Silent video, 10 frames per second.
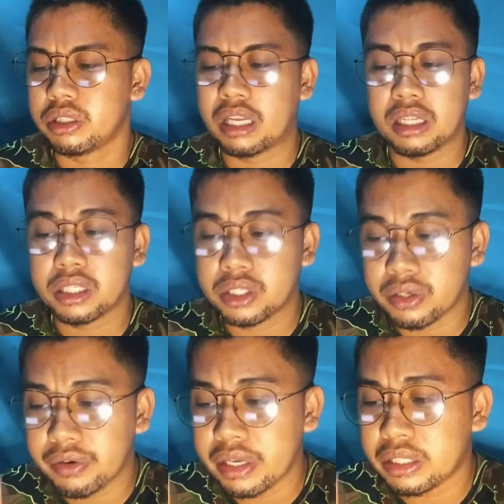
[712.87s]
tell
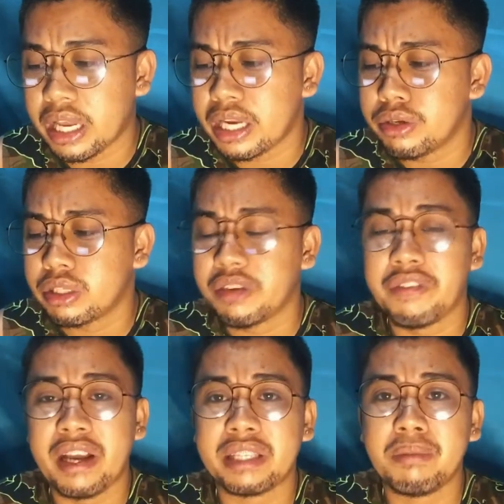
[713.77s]
stories, and use
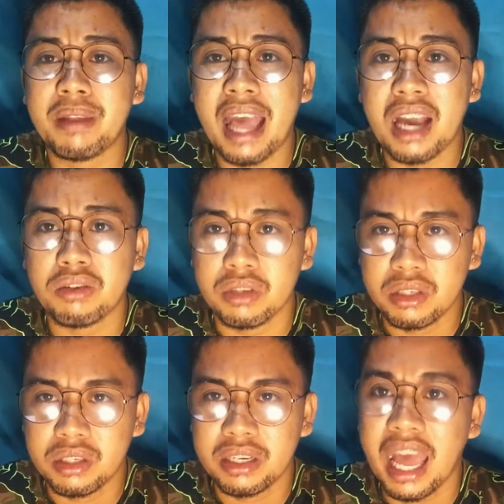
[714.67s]
effective
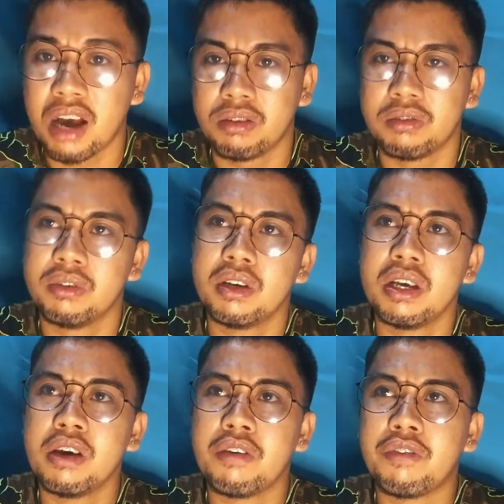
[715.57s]
language. Now,
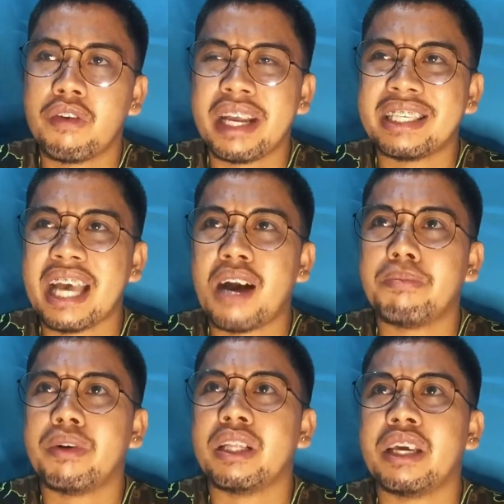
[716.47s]
for
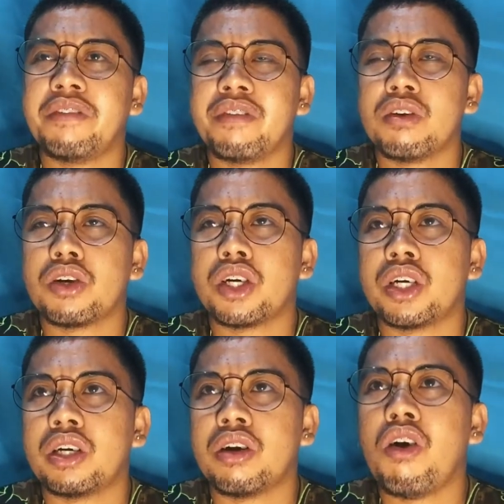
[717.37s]
example, if
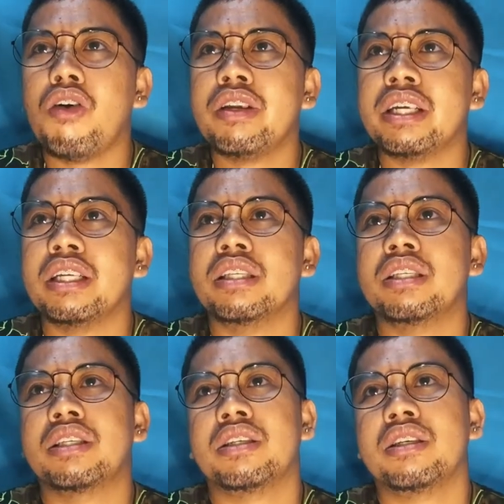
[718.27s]
your
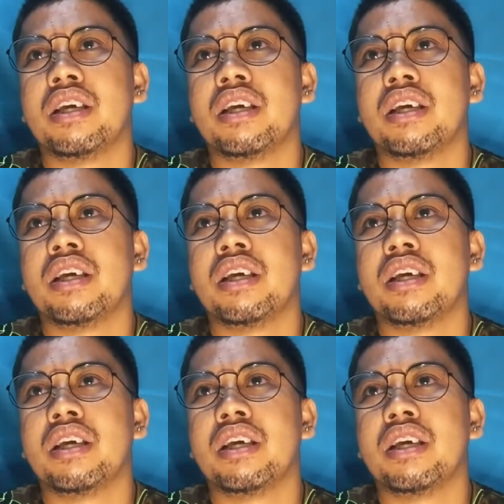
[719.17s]
audience